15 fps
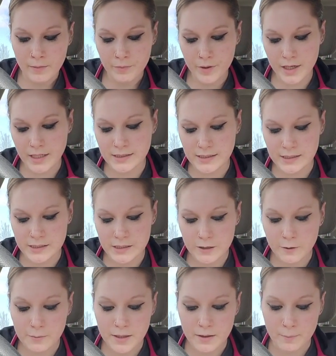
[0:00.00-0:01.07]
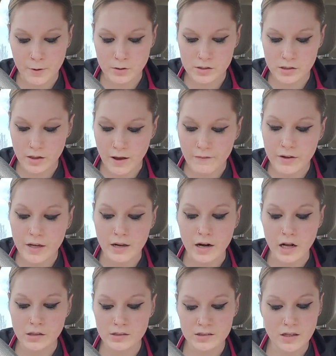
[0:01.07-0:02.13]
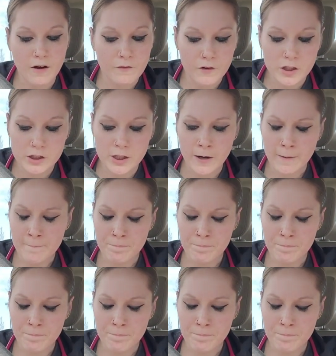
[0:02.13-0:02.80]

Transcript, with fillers: because he'd still be the most loving and unselfish